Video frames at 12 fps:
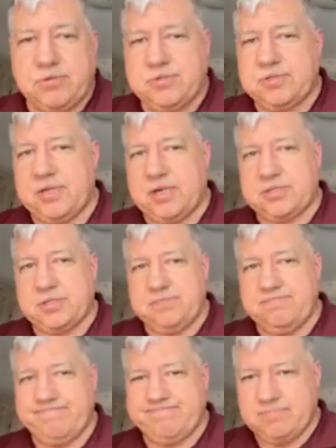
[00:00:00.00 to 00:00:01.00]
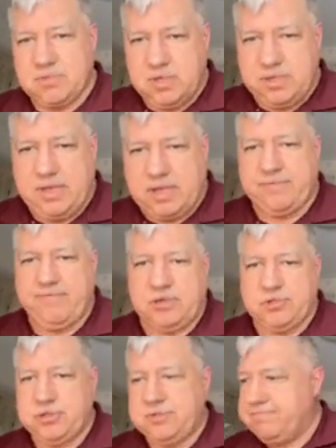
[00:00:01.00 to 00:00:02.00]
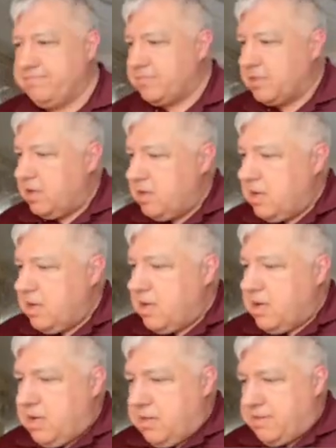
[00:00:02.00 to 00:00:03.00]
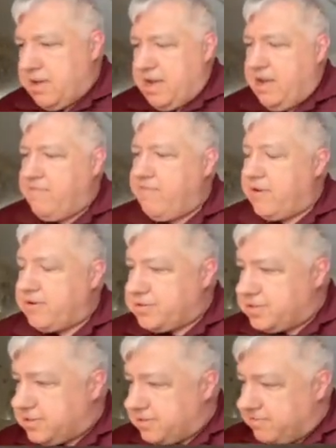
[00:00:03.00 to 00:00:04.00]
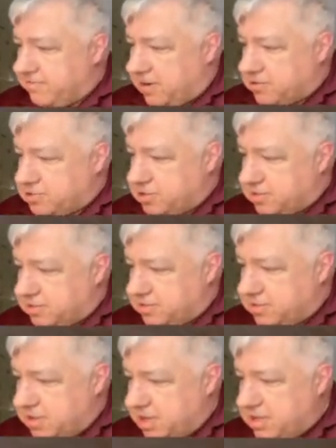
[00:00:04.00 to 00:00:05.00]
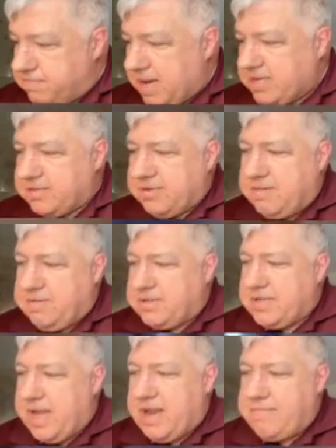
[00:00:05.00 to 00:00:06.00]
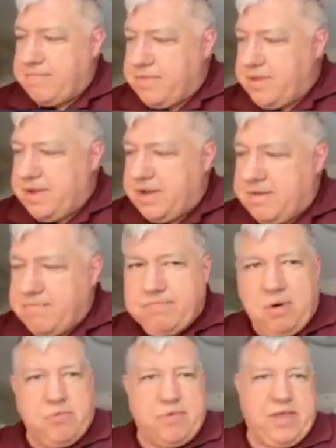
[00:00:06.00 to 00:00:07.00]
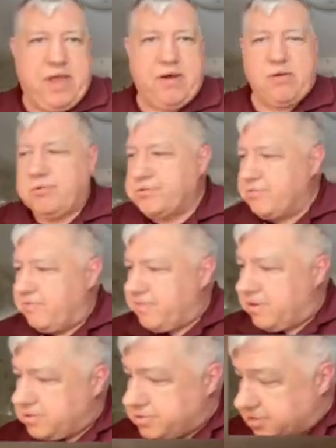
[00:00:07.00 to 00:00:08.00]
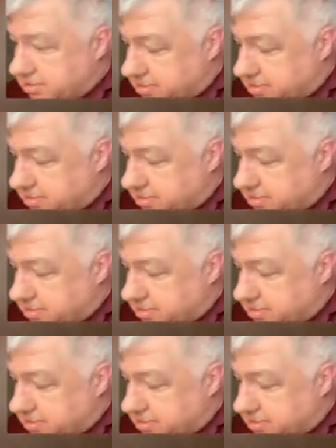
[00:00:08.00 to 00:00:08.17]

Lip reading: 6. Because that's a function. The inverse function is basically the same thing, but with the arrows reversed.